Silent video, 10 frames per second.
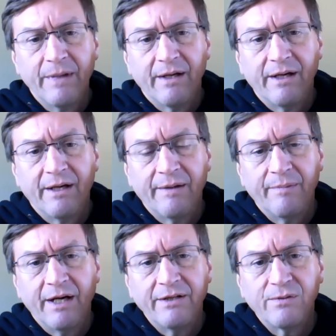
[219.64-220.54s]

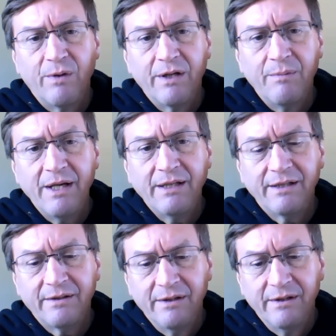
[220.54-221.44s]
I just want to make
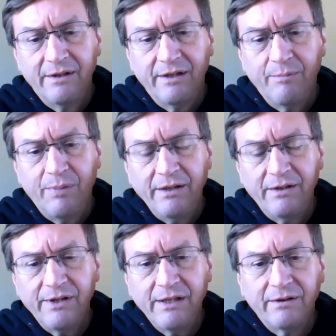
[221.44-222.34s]
it
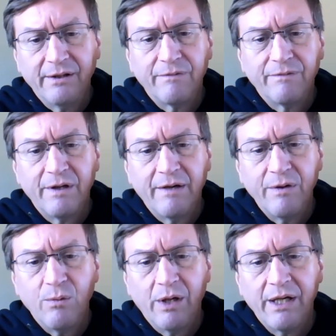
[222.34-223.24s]
abundantly clear for
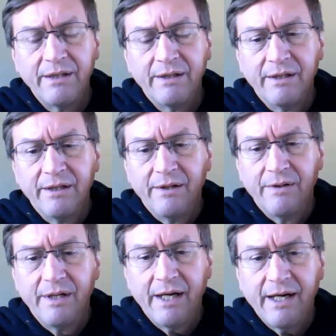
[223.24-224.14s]
everyone
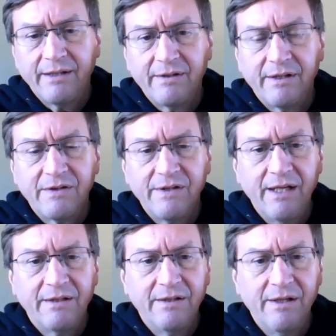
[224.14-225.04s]
that
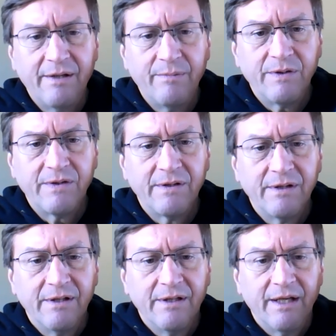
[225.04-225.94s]
St. Tim's
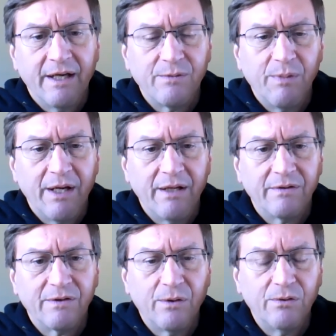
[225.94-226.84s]
has been
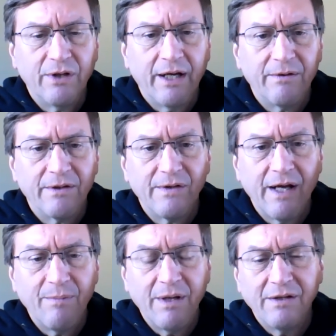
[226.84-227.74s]
so generous.
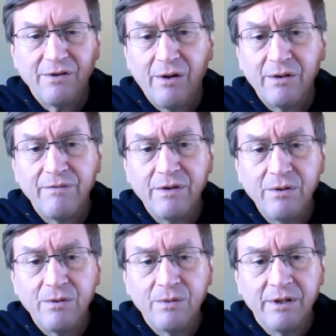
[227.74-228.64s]
That means all of
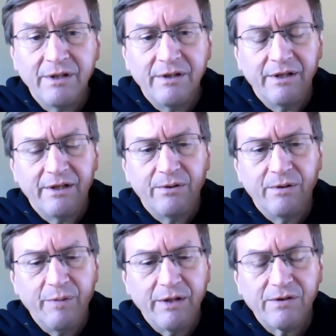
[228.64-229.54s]
you who
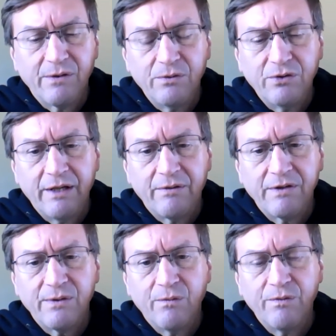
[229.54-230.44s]
have been so
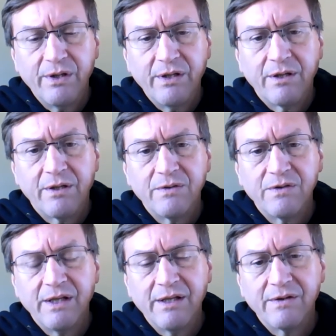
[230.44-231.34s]
generous over the
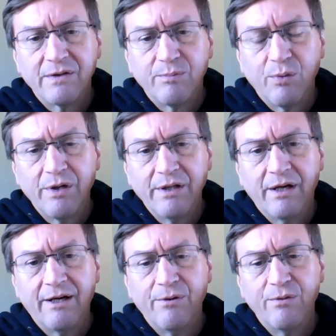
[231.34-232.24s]
years in supporting
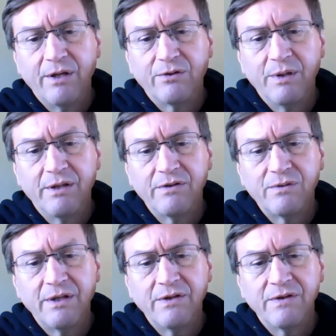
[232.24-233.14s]
our outreach
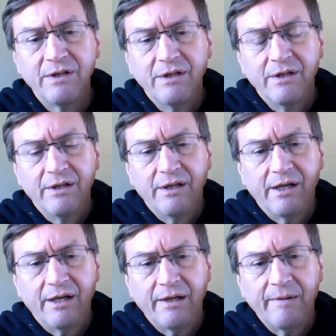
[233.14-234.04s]
ministries,
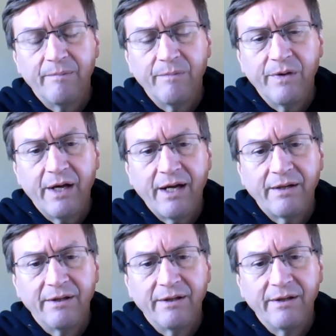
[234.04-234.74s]
that